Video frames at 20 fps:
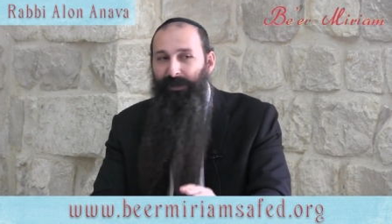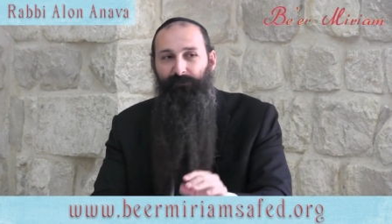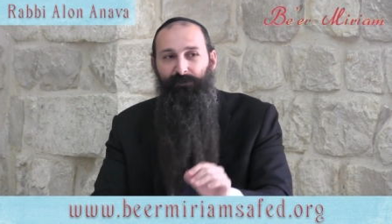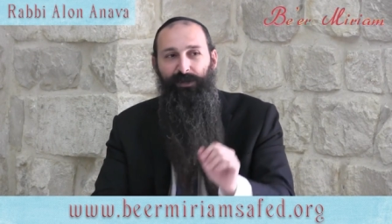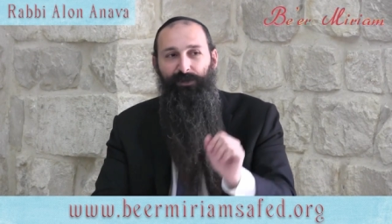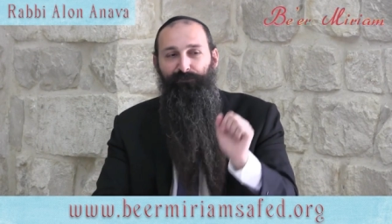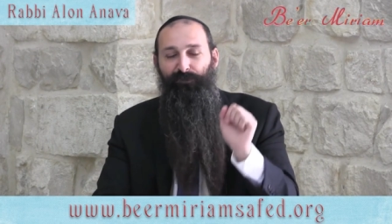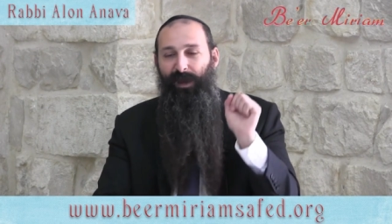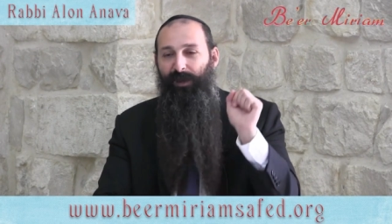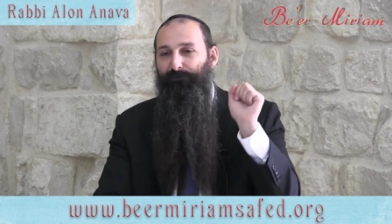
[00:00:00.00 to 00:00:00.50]

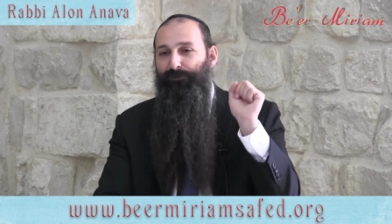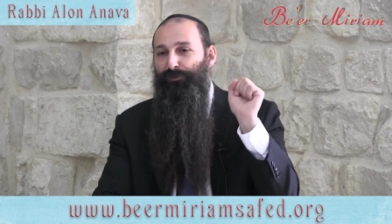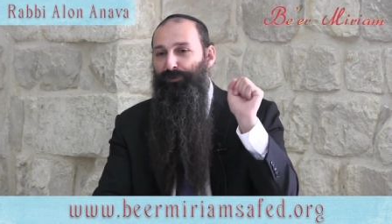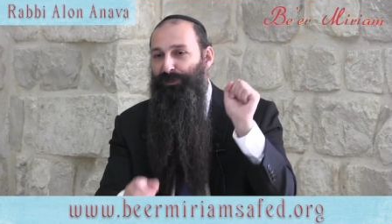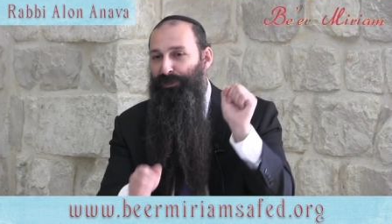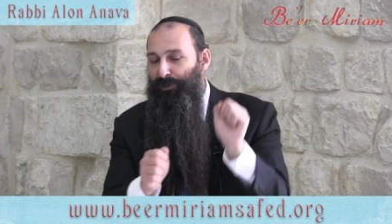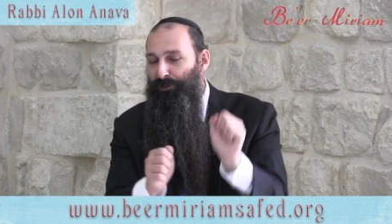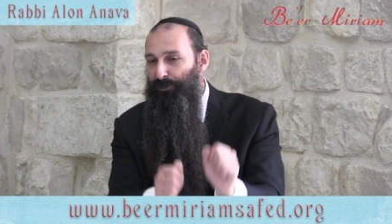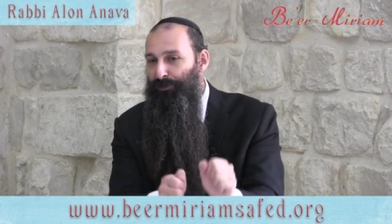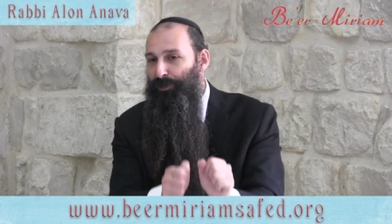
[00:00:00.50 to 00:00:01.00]
even if I have to
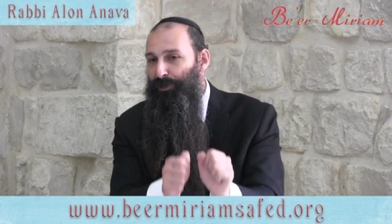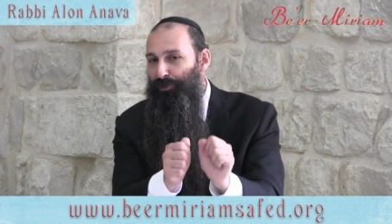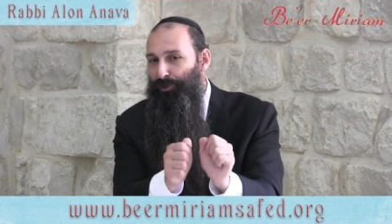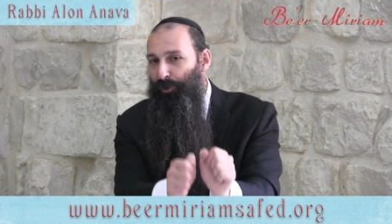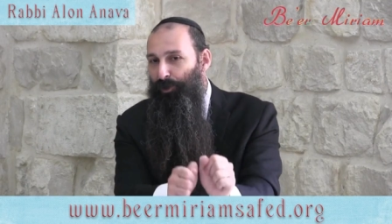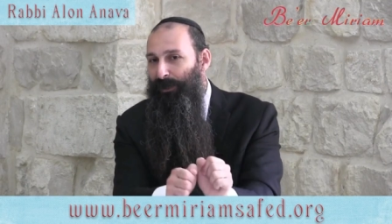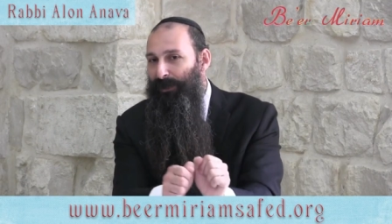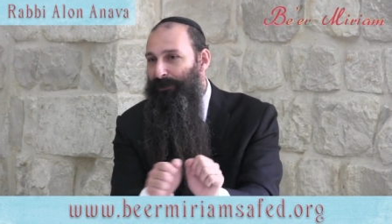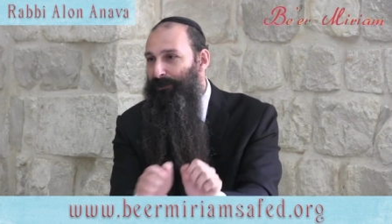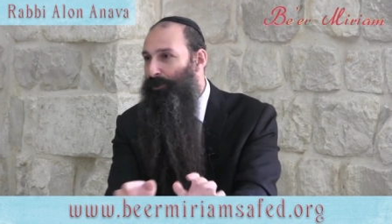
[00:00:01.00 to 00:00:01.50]
sit on the
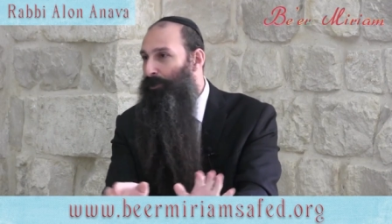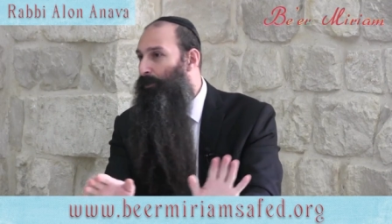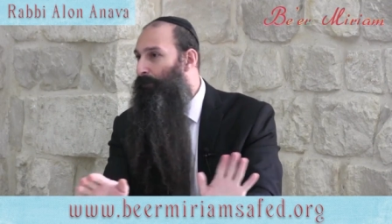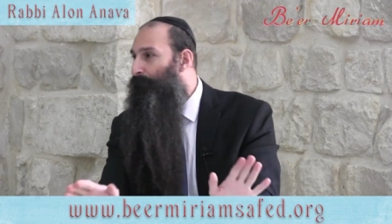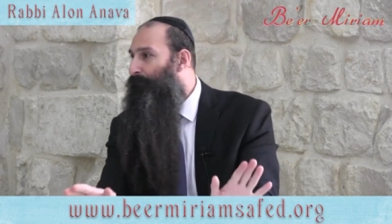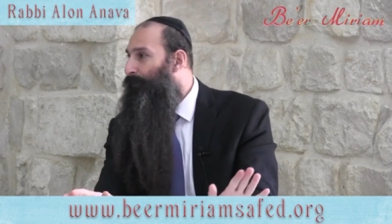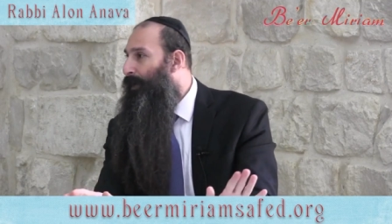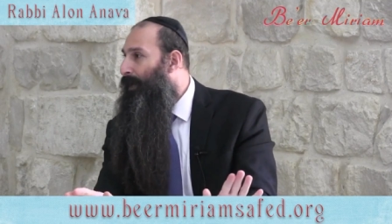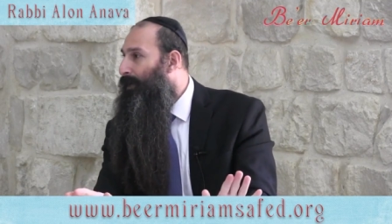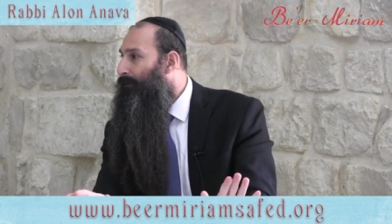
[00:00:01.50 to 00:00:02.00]
toilet the
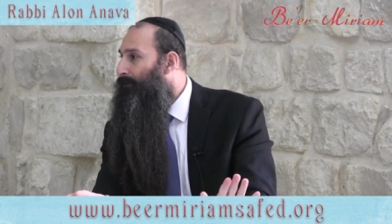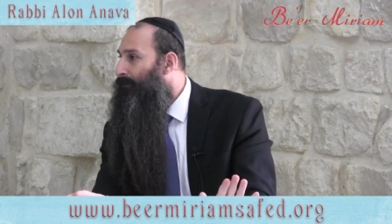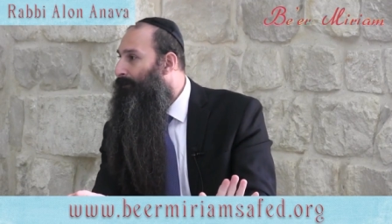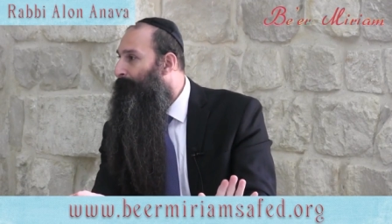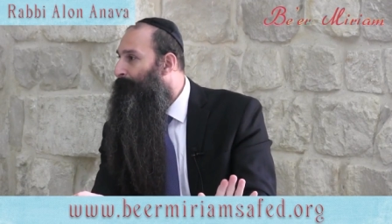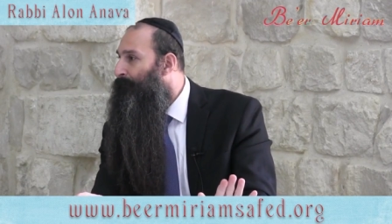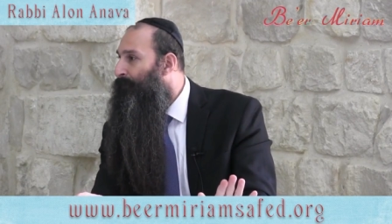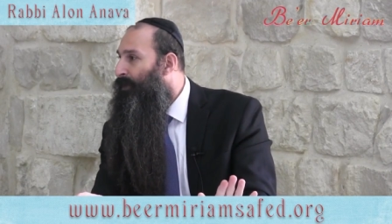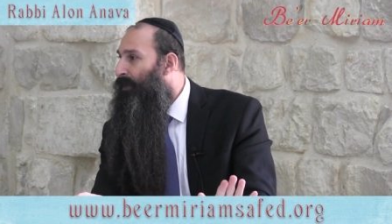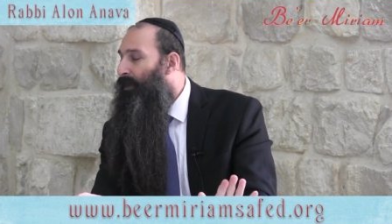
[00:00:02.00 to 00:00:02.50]
whole flight.
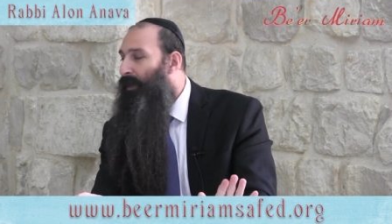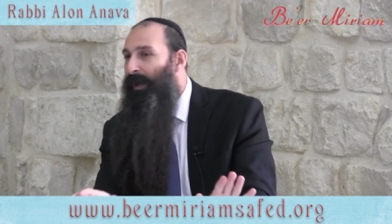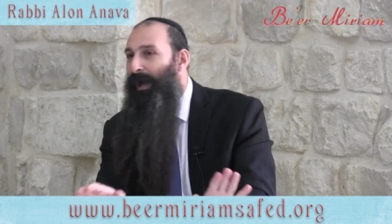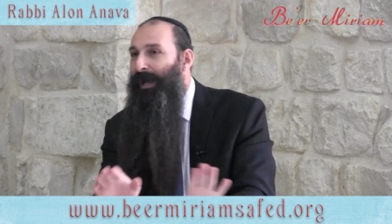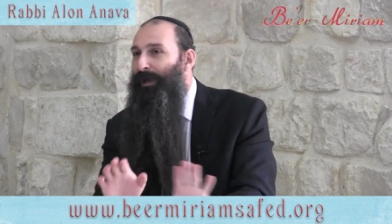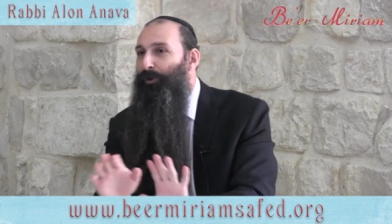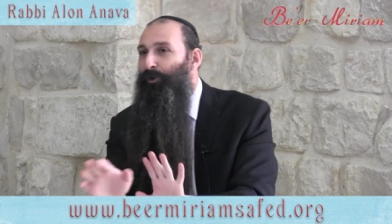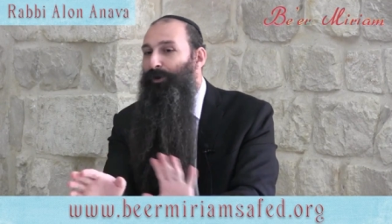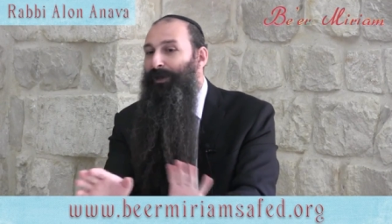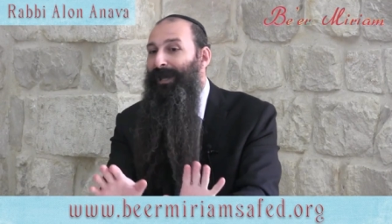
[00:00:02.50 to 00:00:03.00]

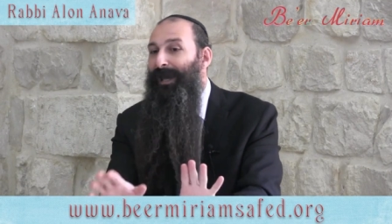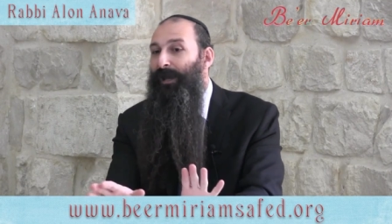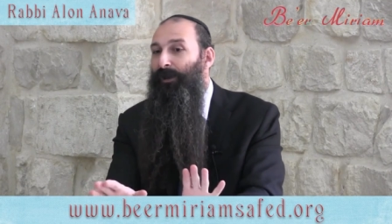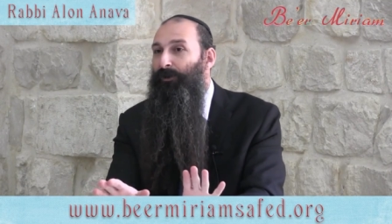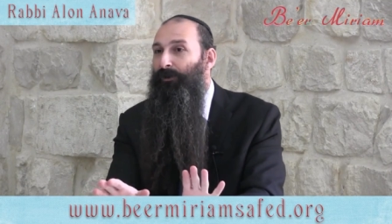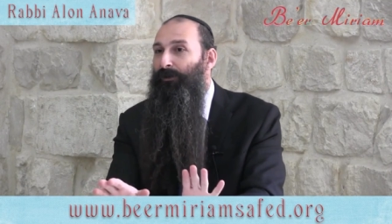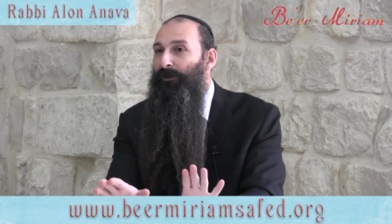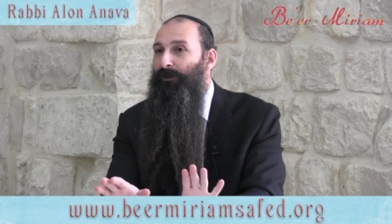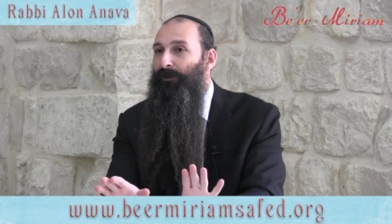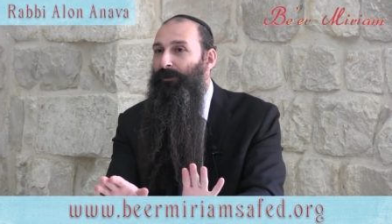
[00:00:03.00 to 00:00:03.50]
I don't
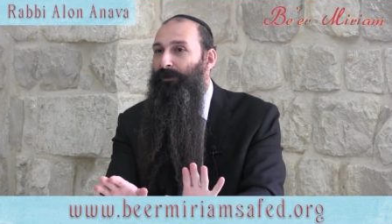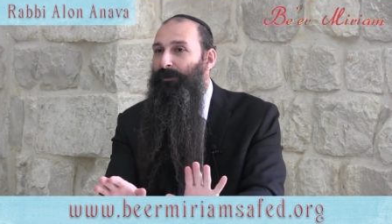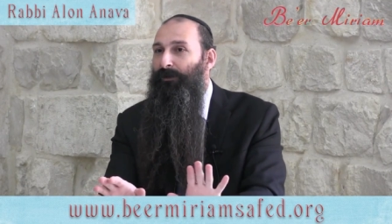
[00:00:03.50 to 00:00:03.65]
care.